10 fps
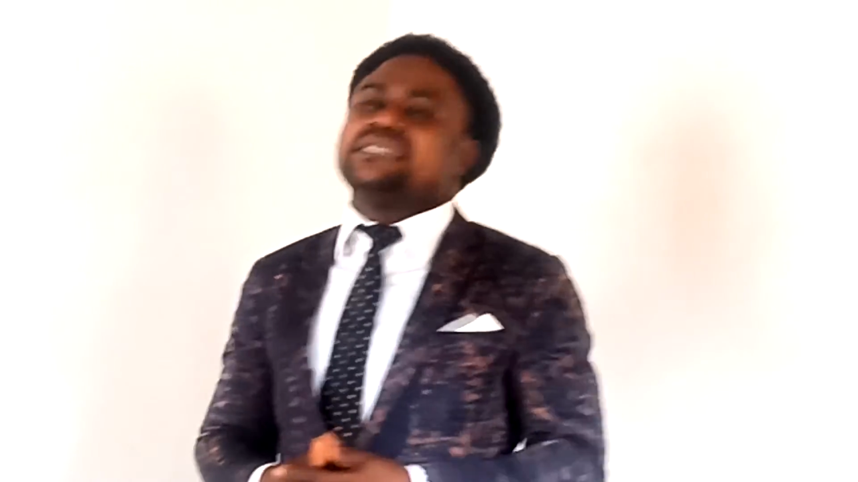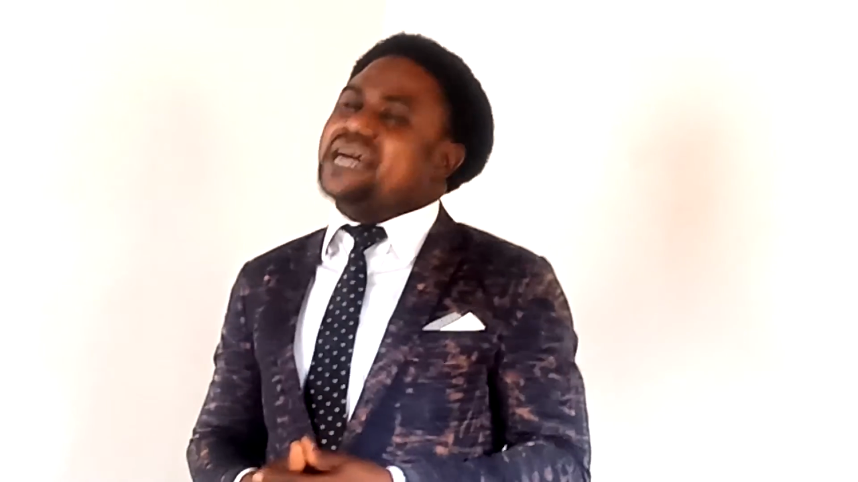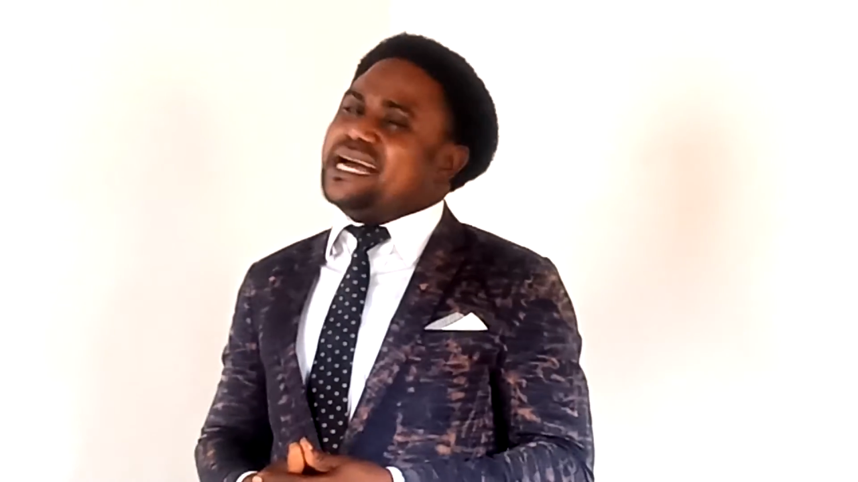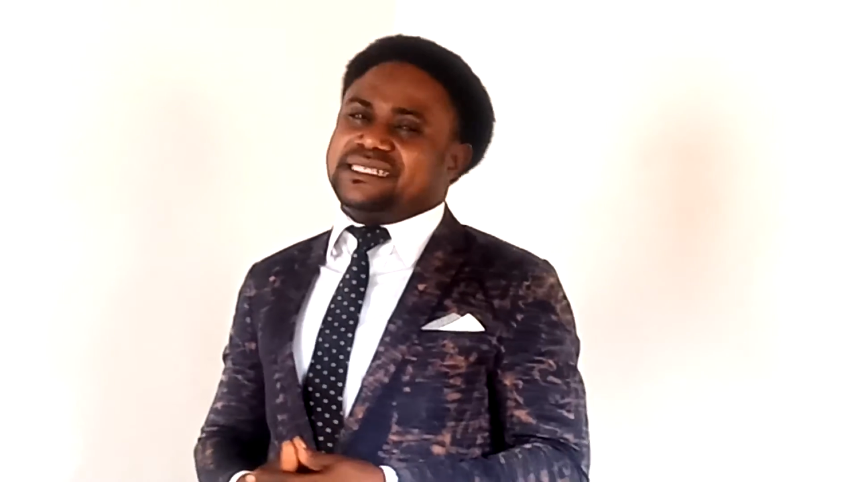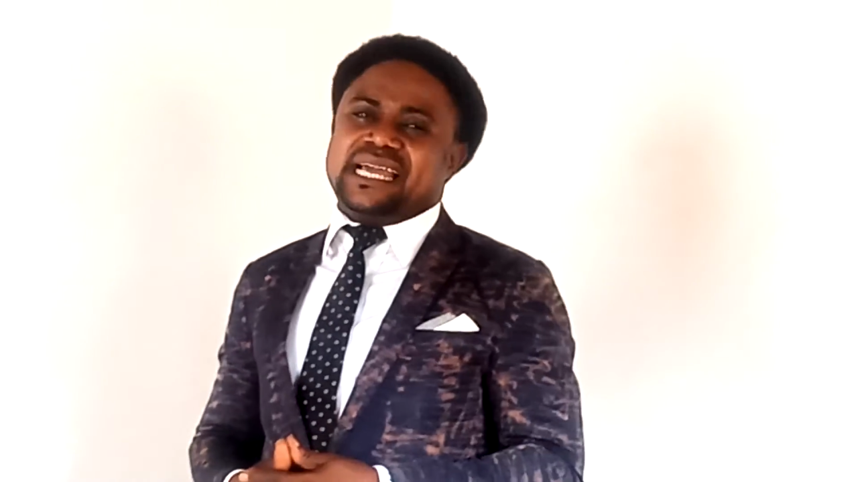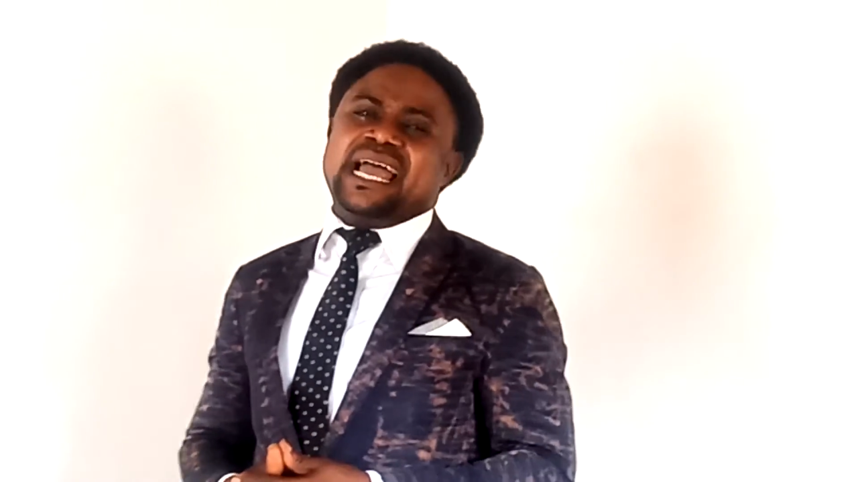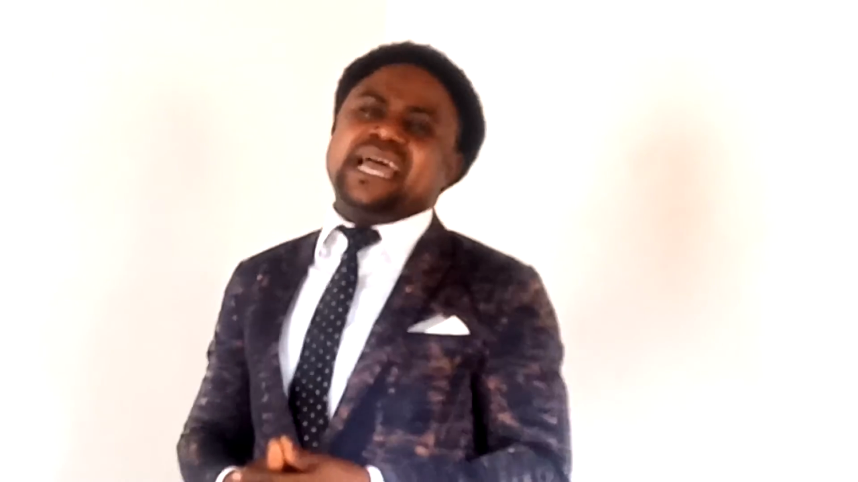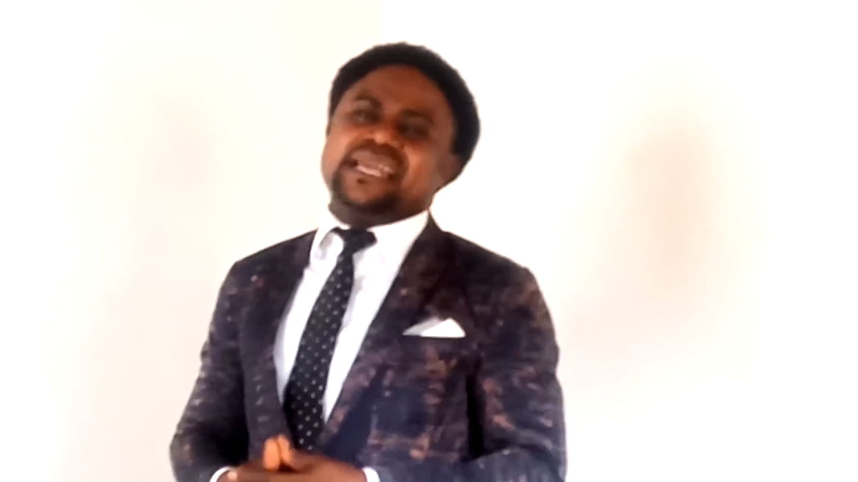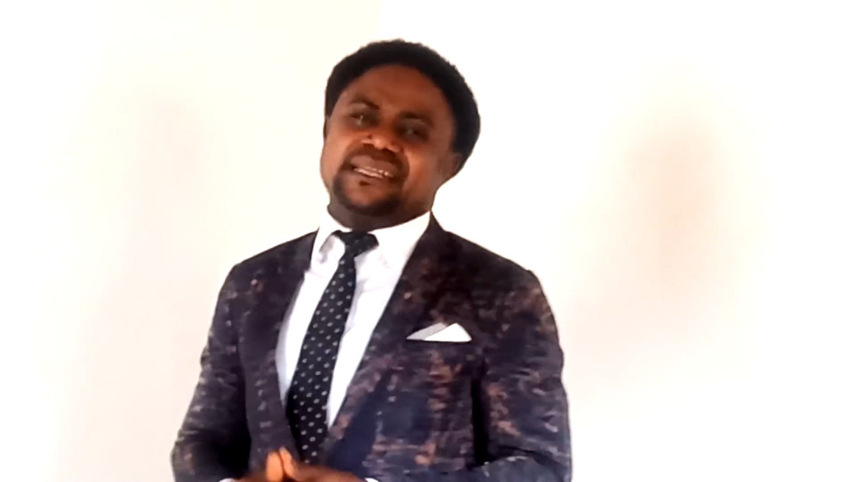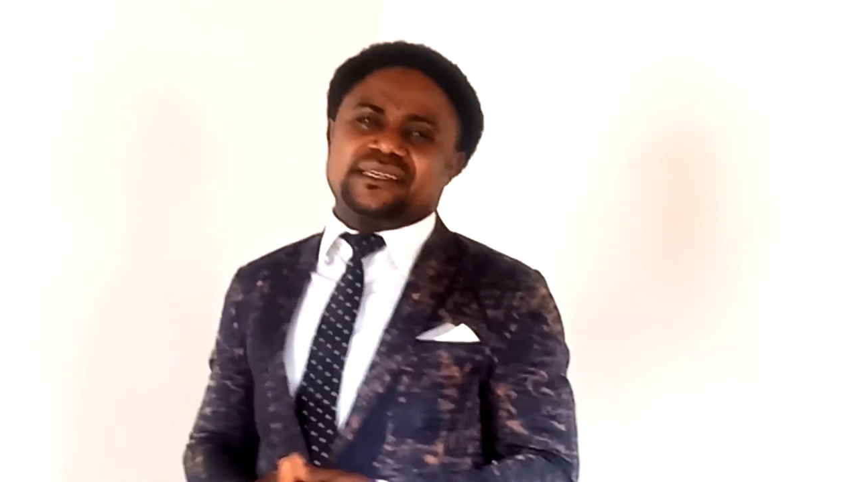And
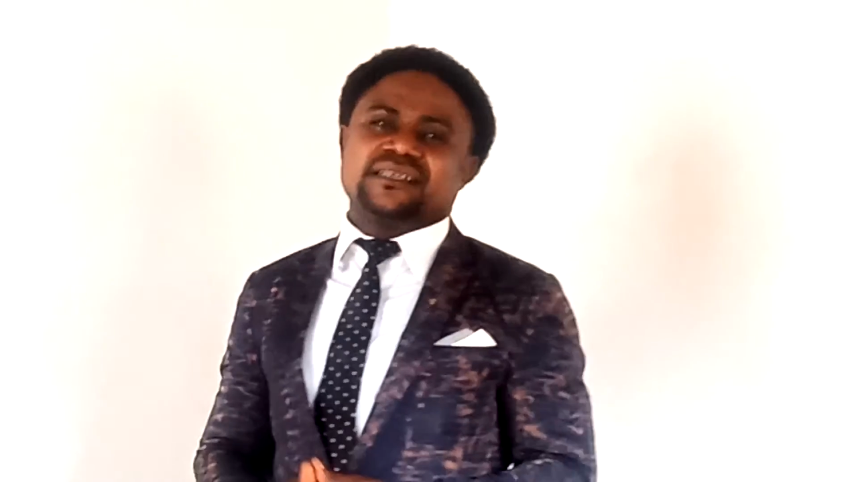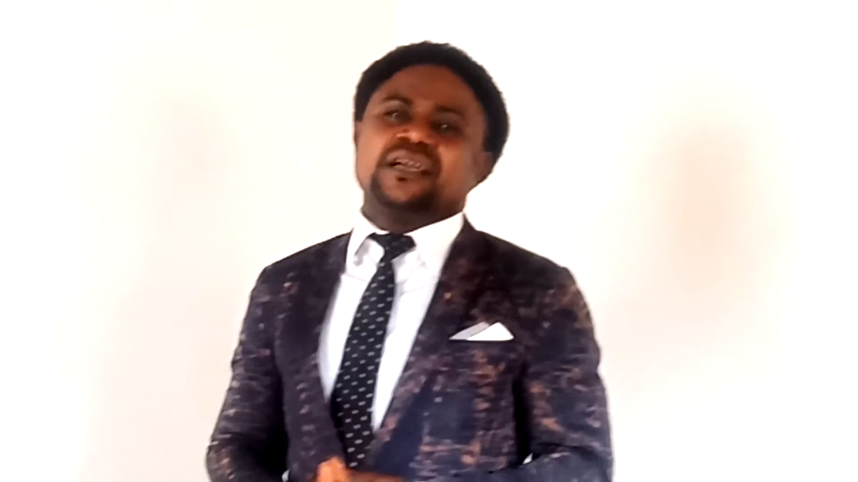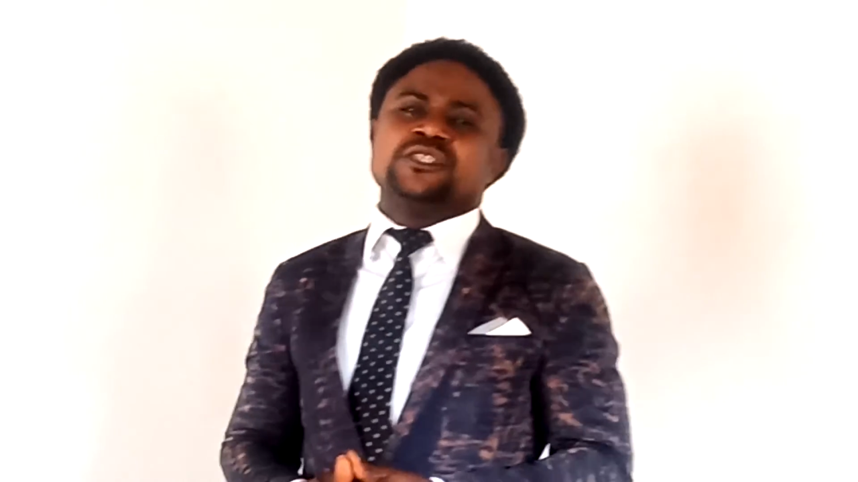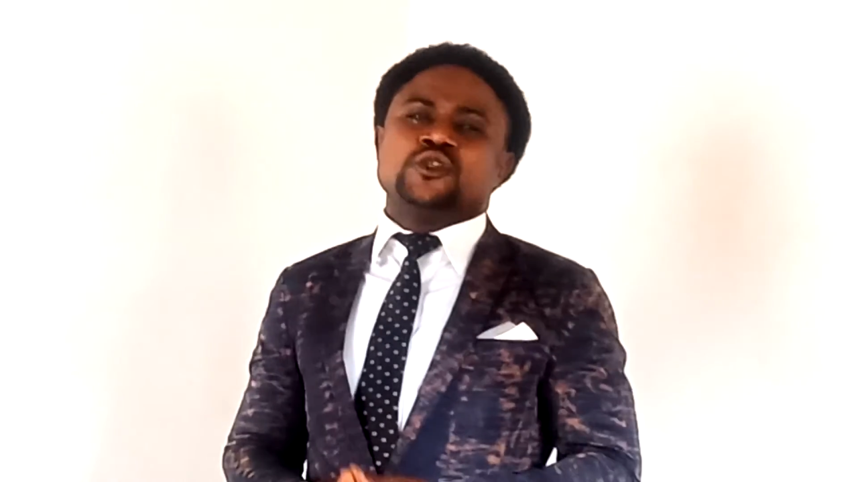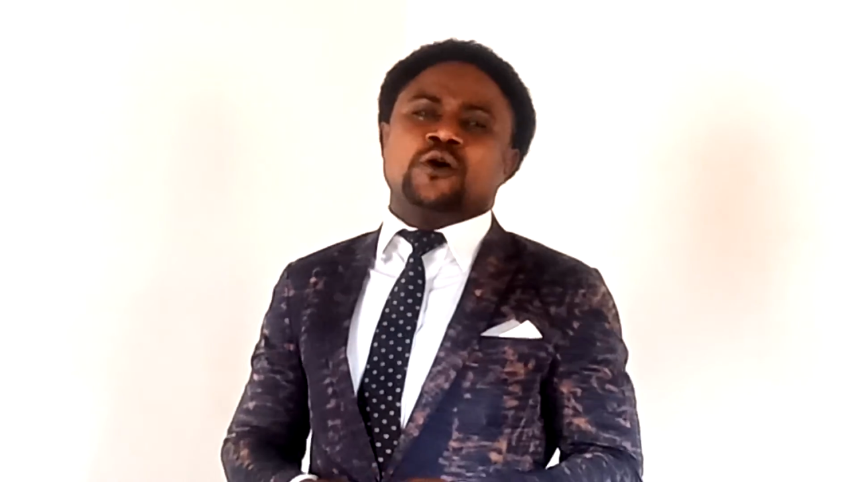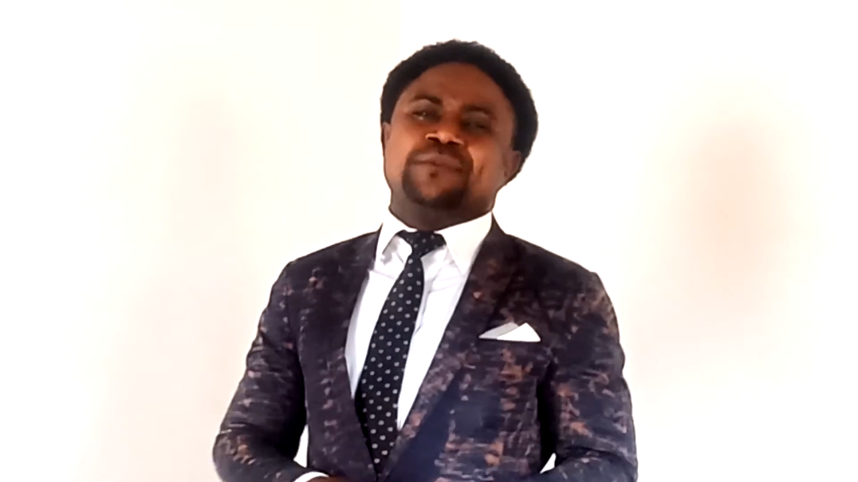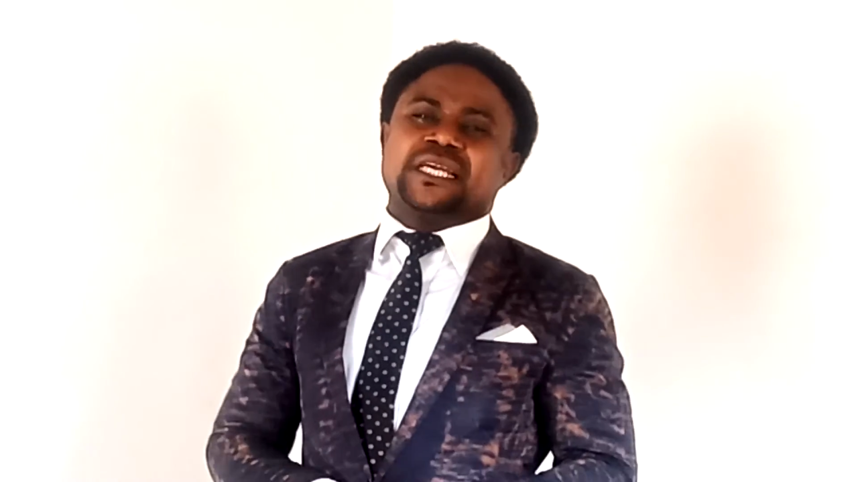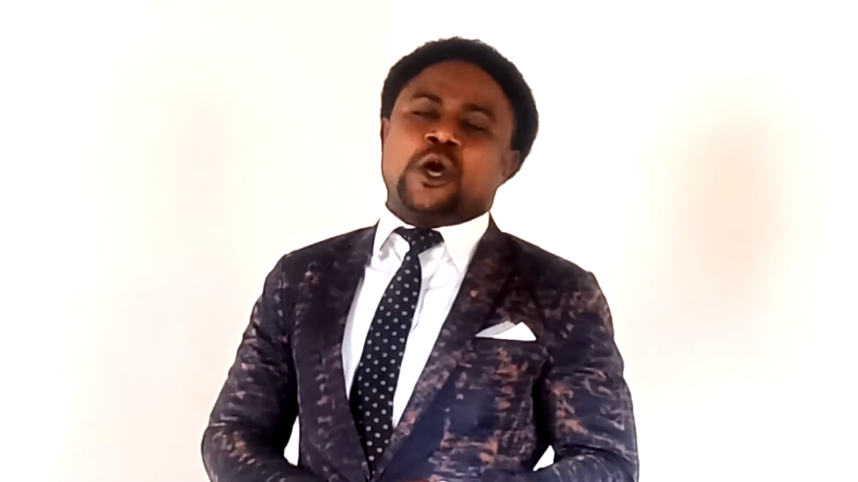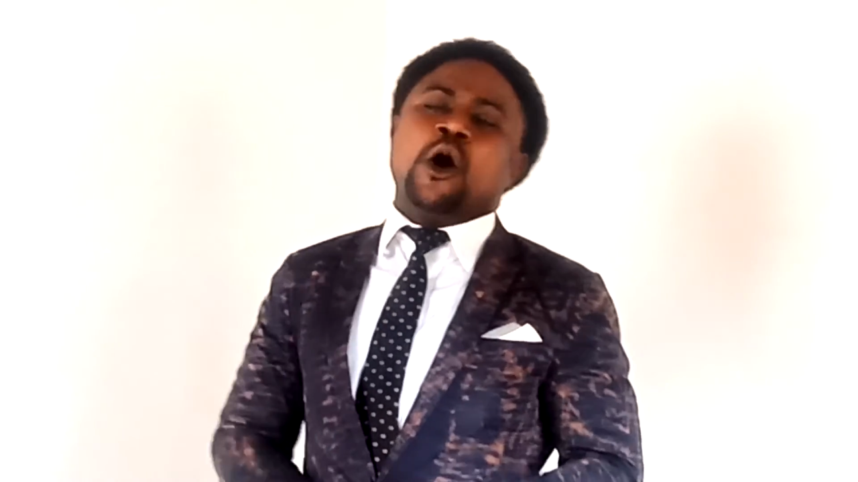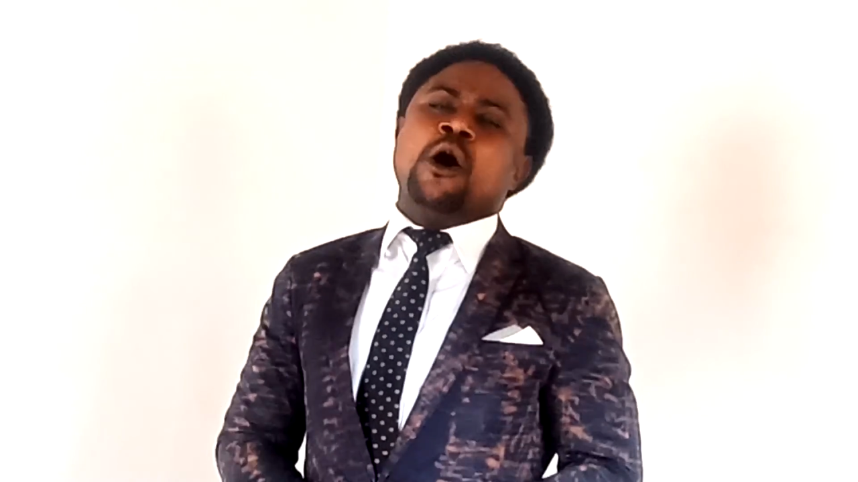then you will
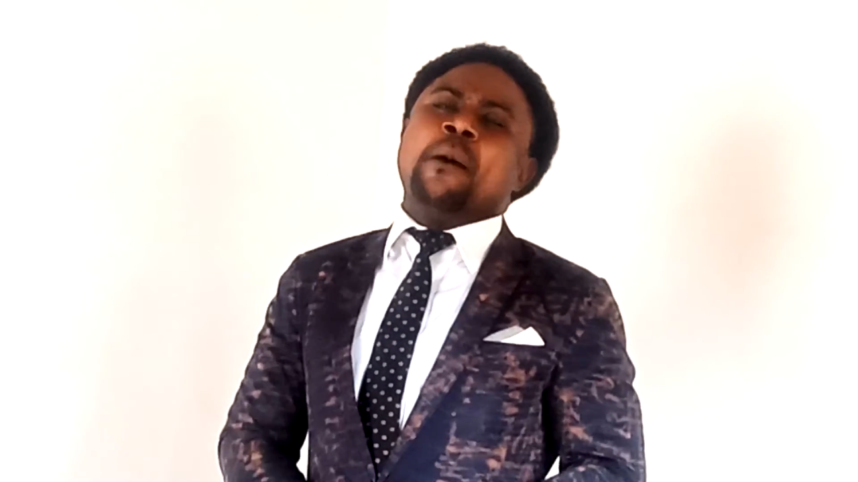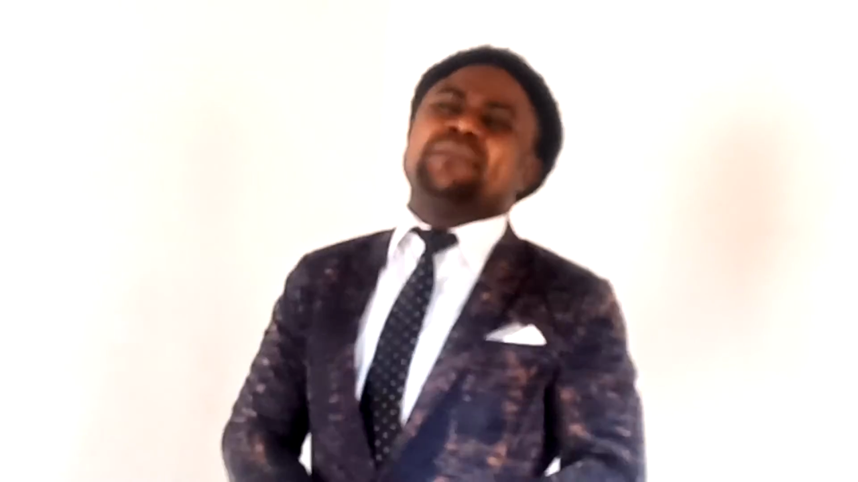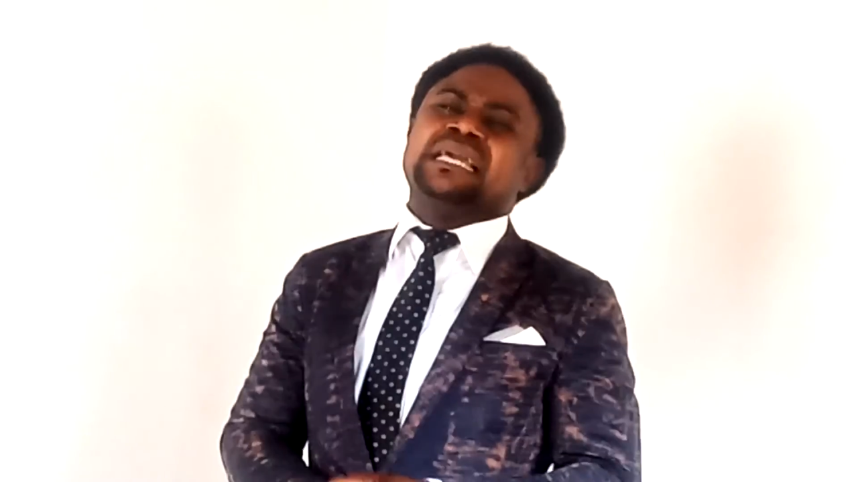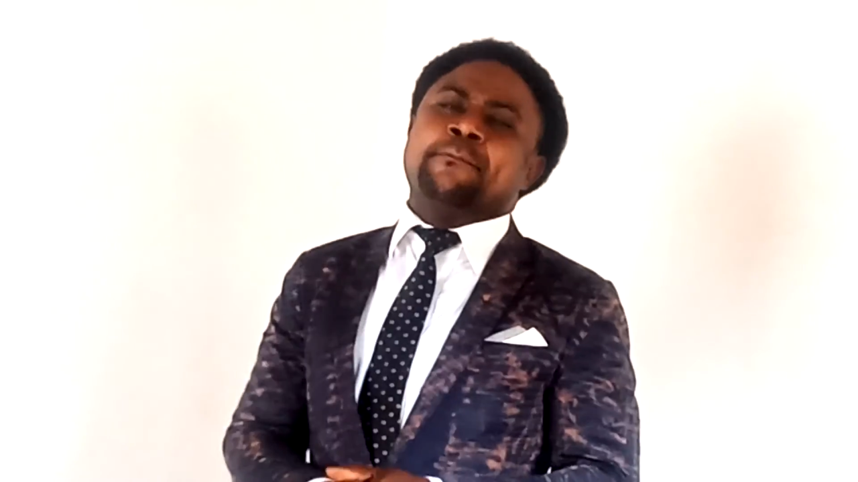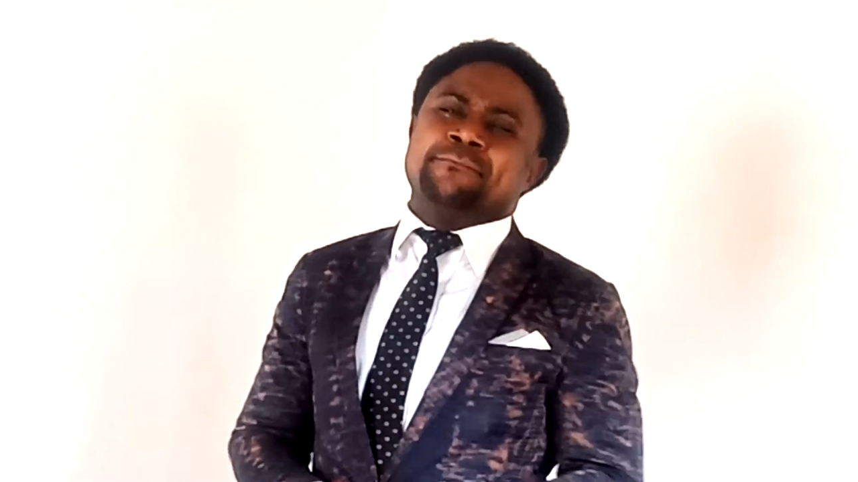become a